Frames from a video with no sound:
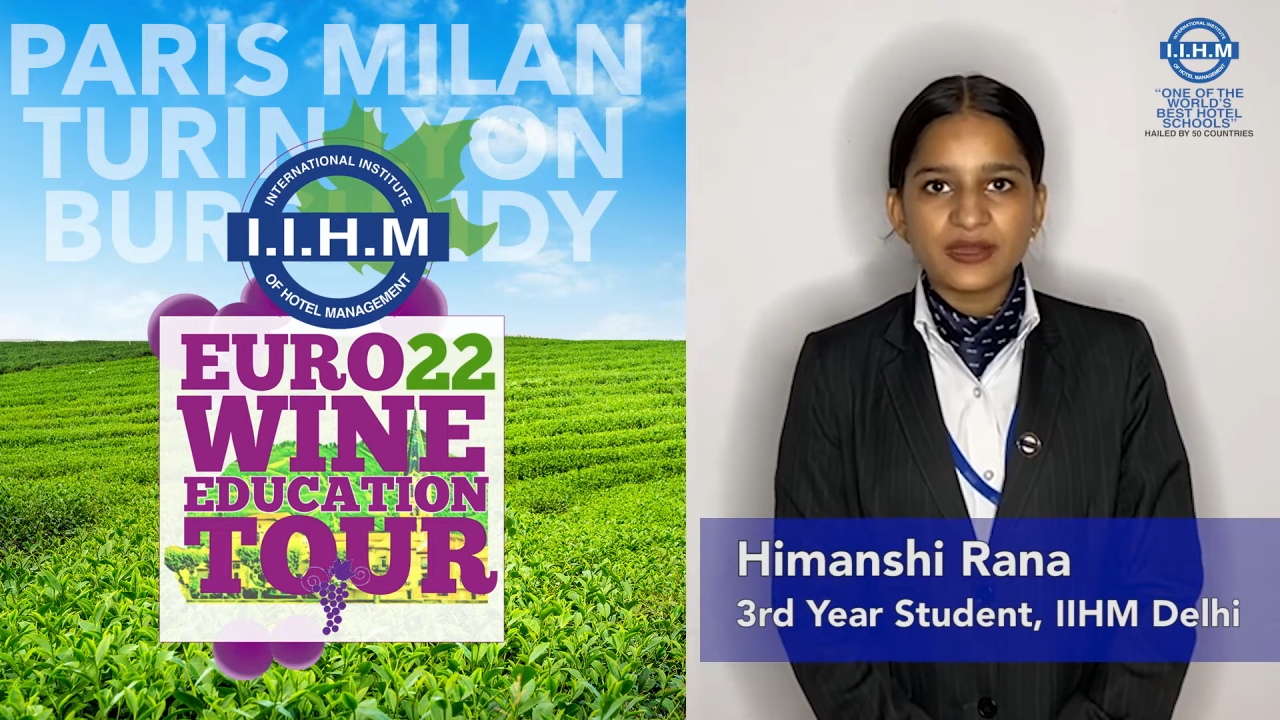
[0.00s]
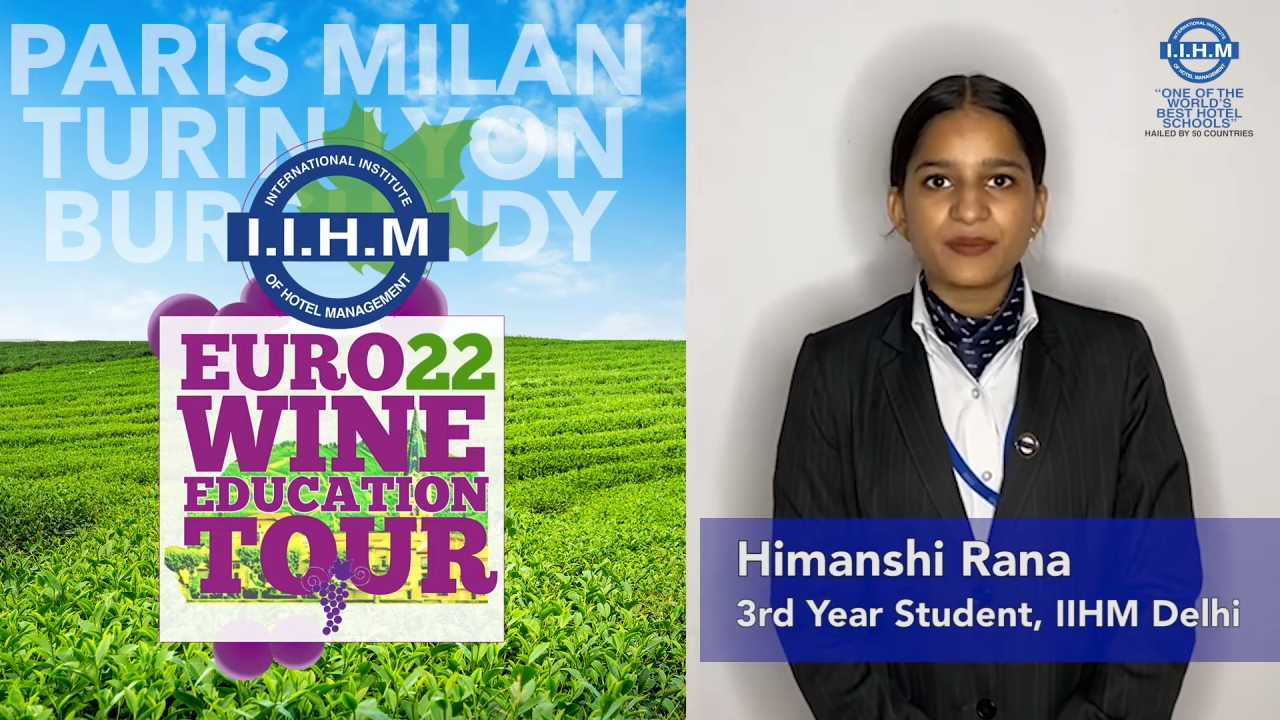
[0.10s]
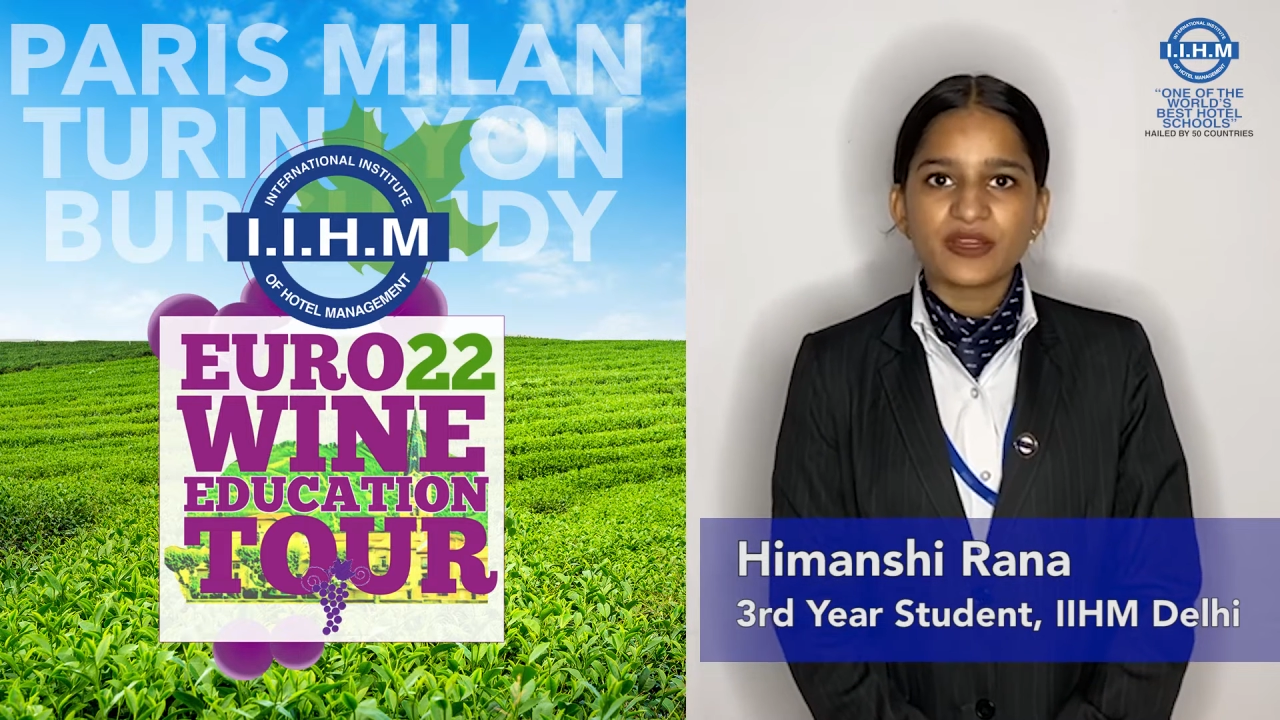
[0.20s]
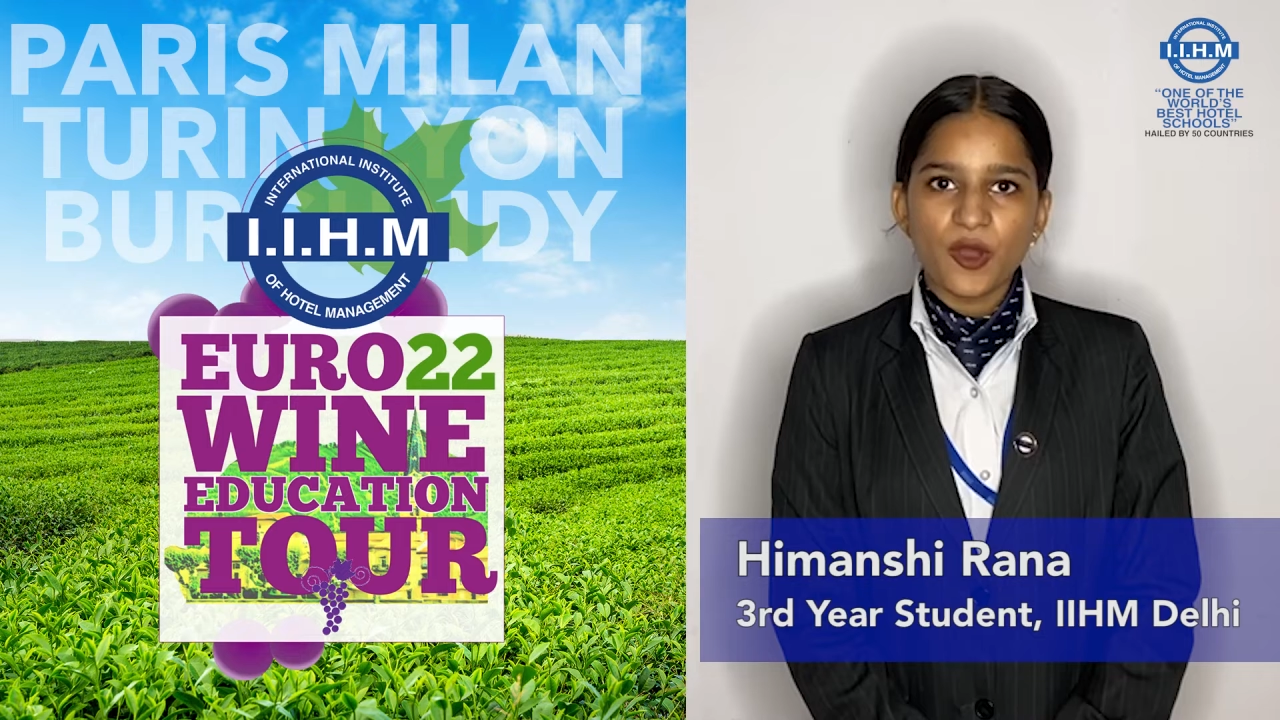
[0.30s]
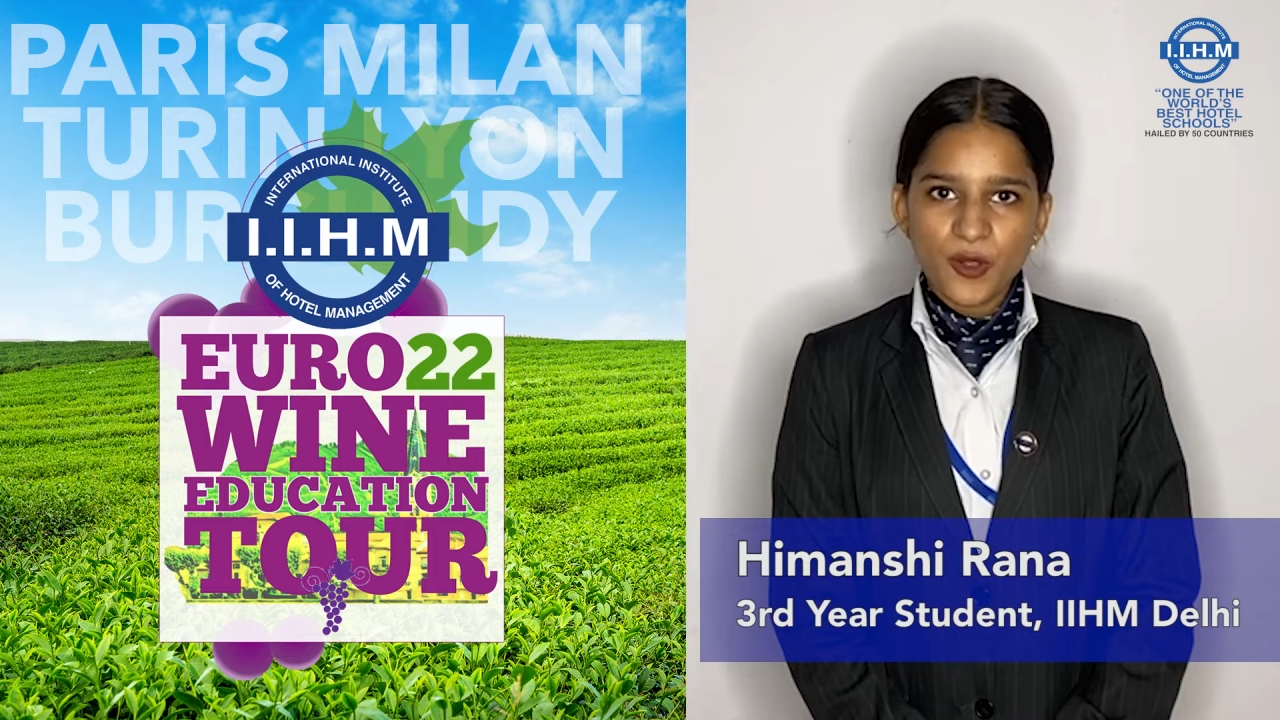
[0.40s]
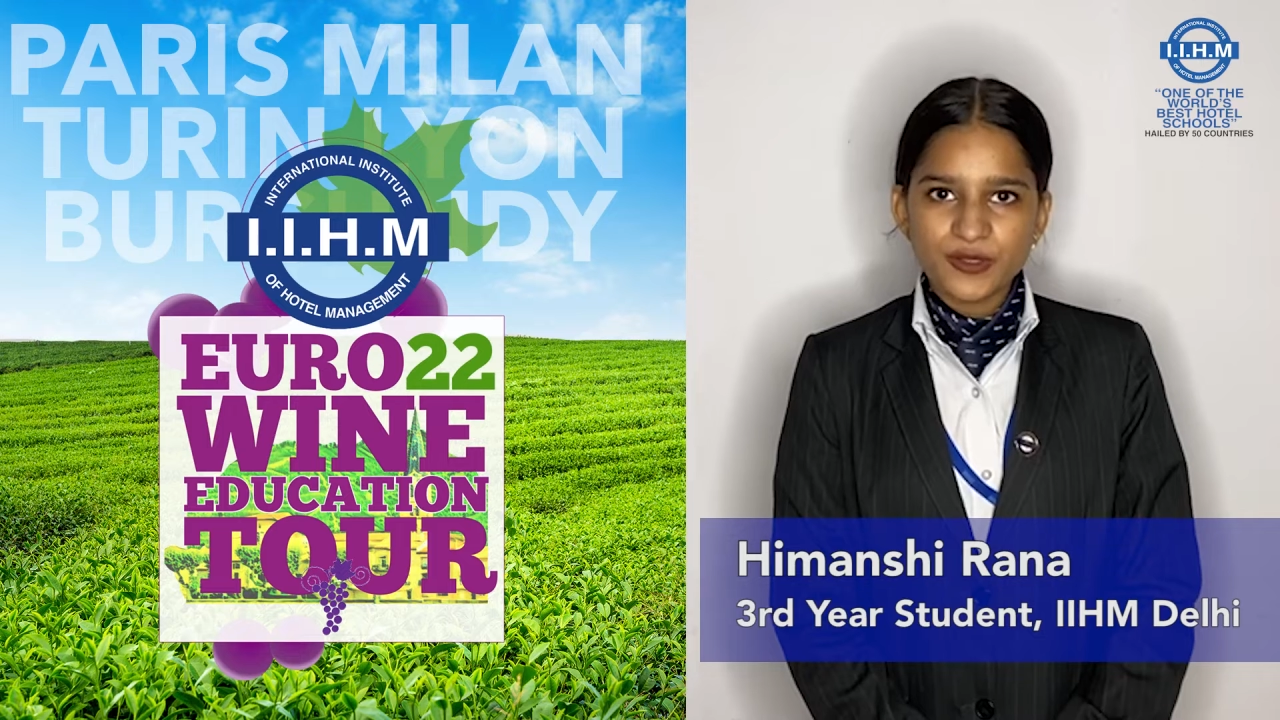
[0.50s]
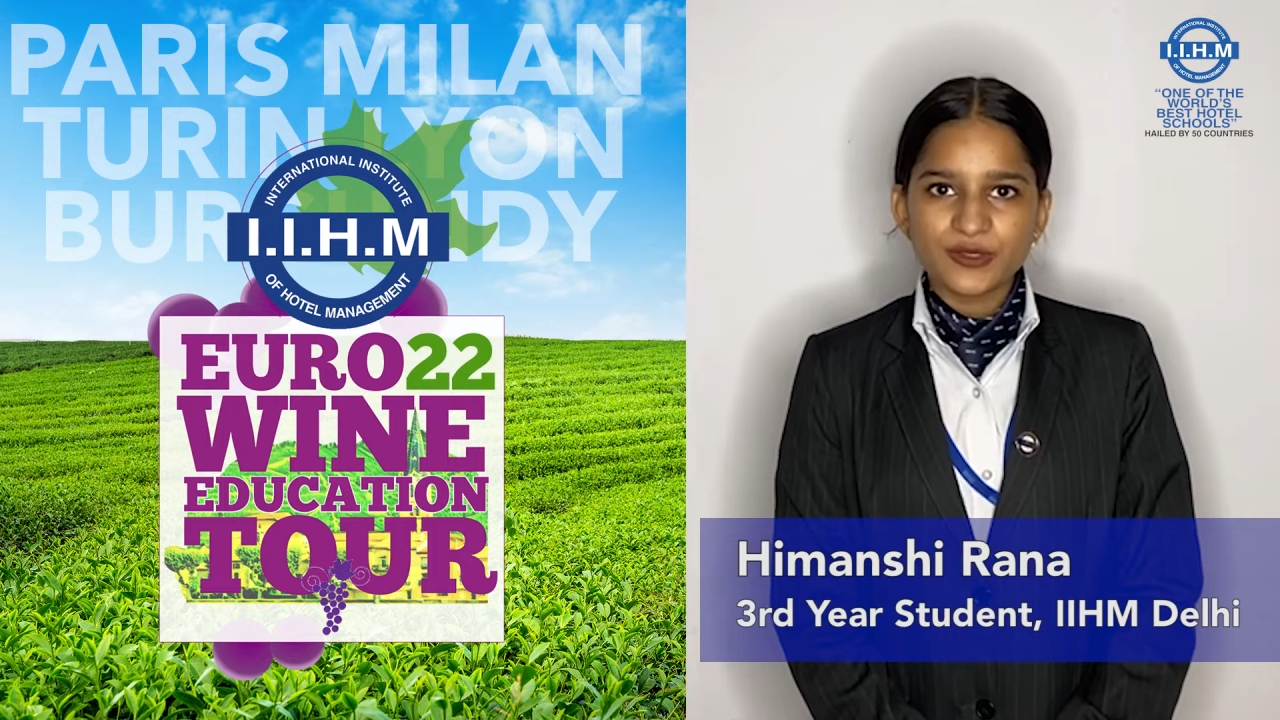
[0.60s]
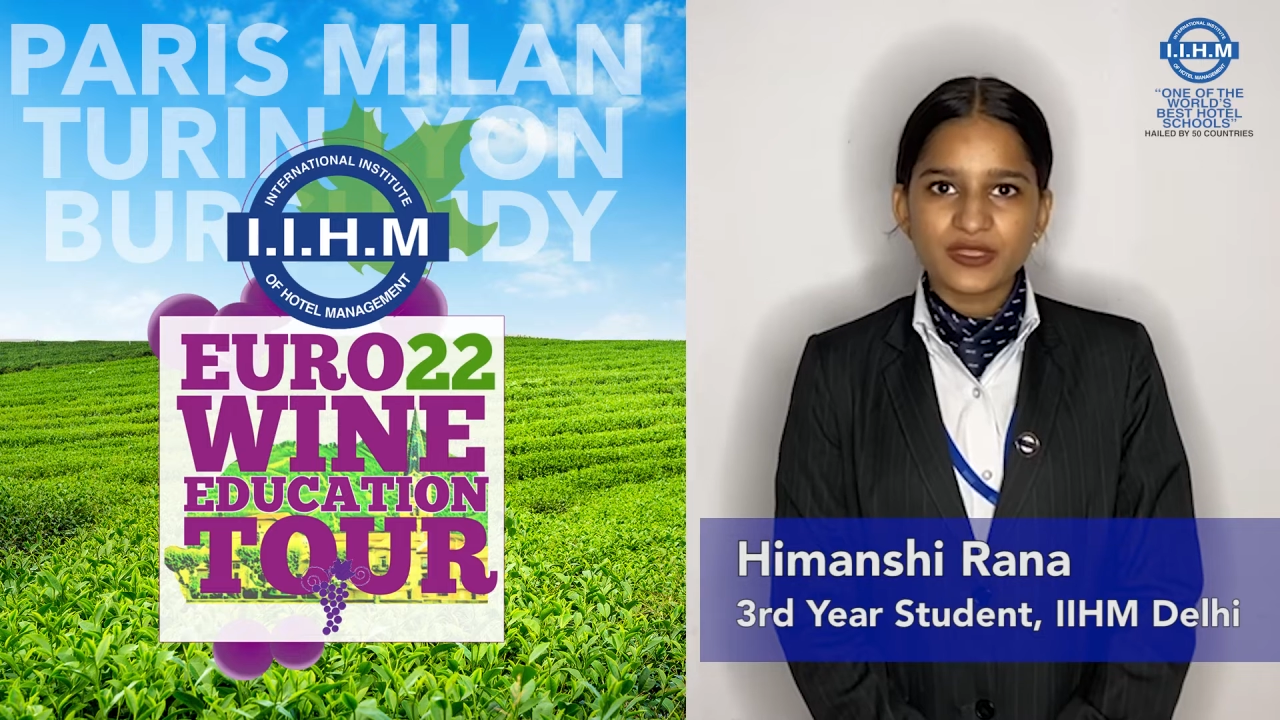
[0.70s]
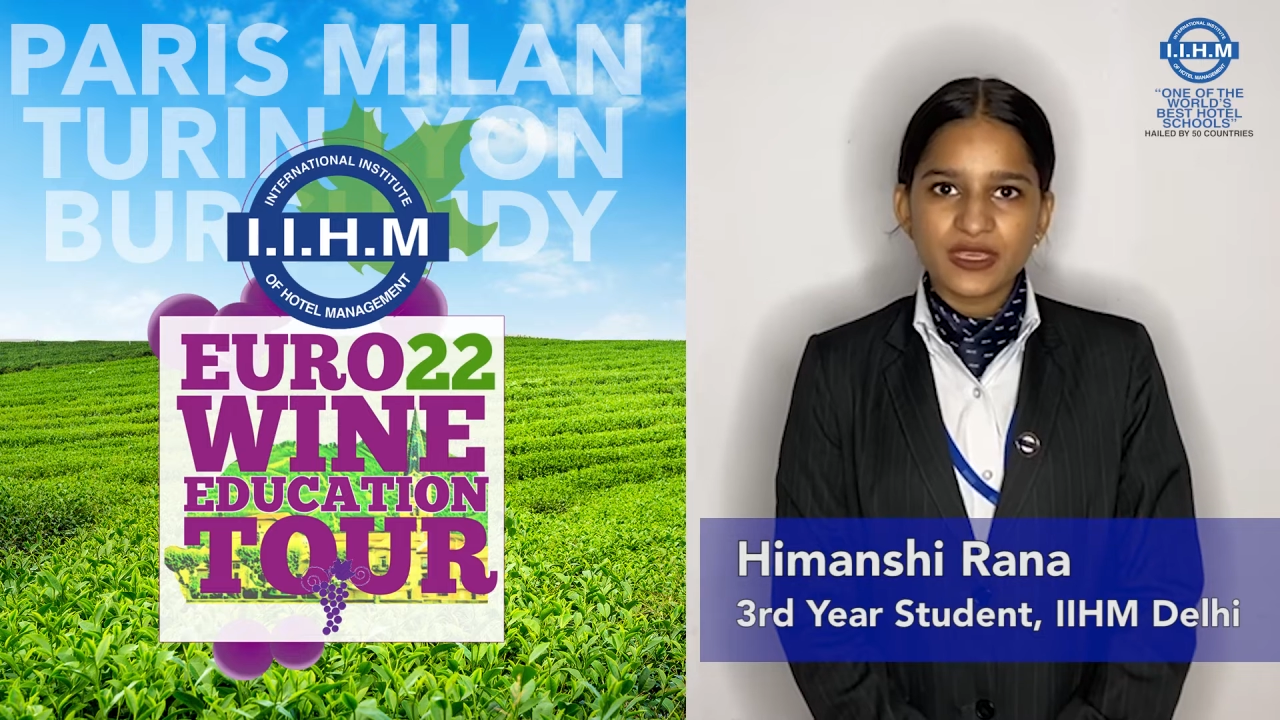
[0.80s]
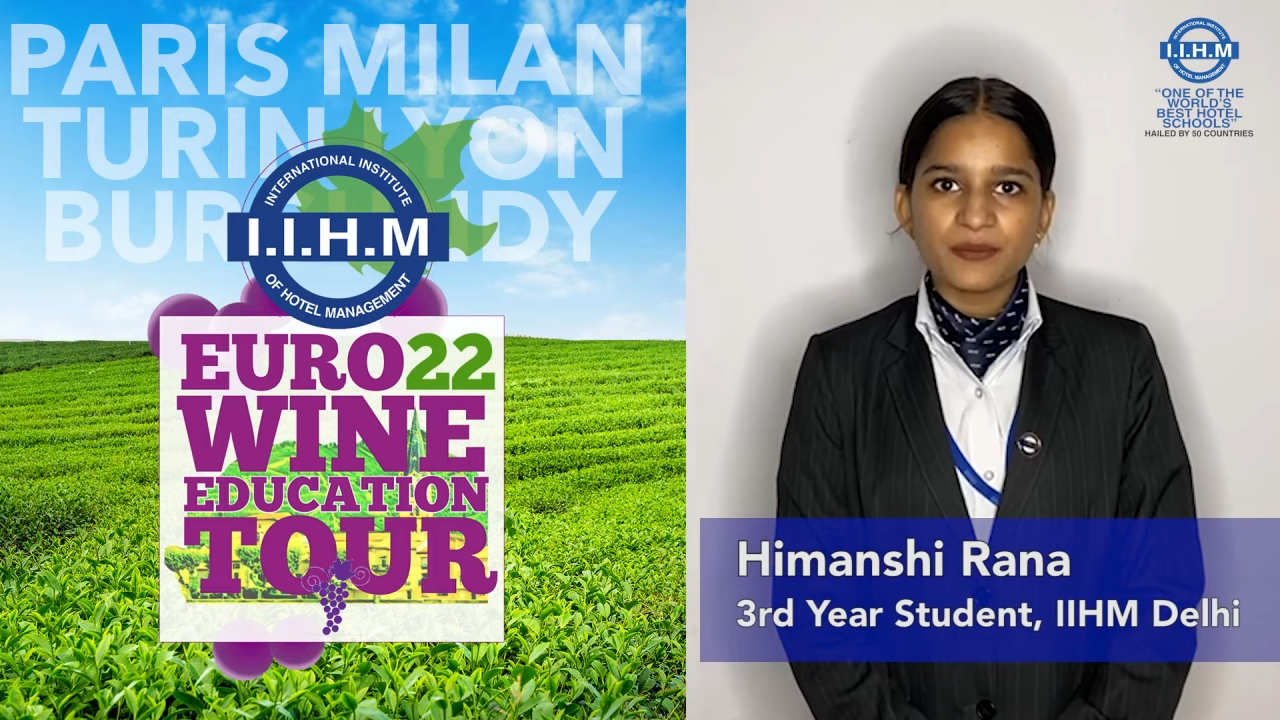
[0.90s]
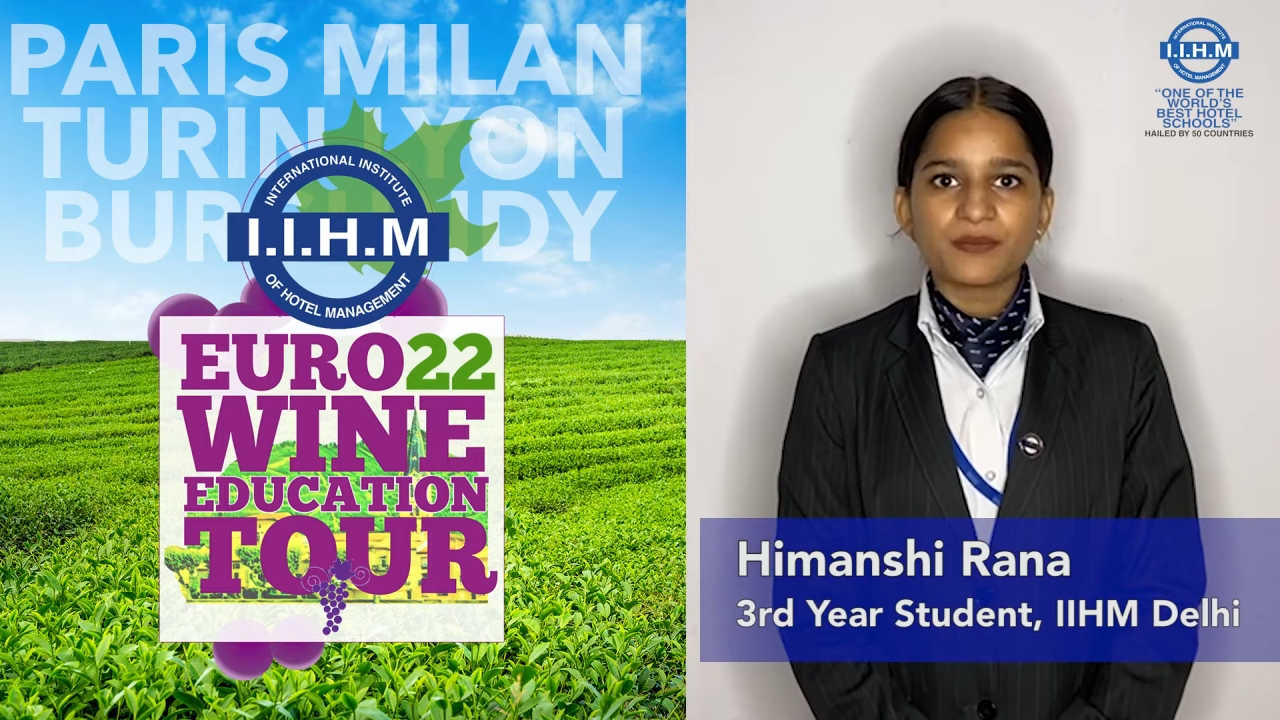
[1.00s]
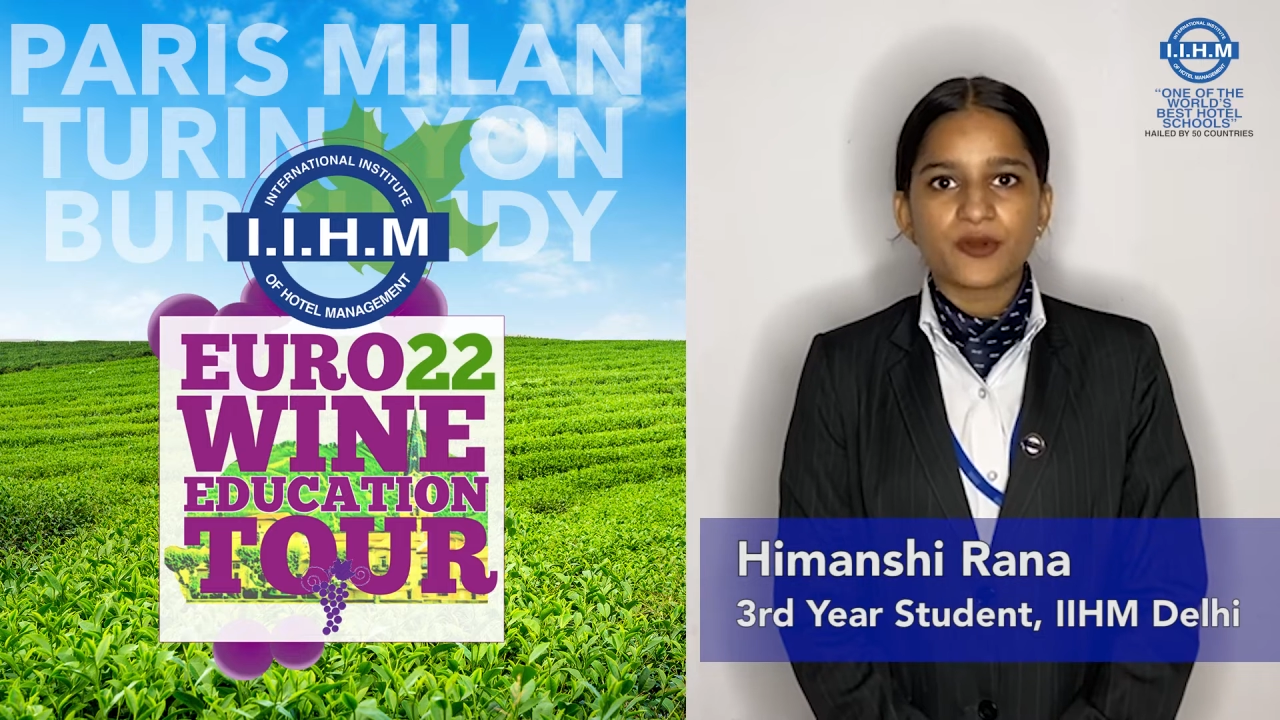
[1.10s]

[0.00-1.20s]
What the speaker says: but also the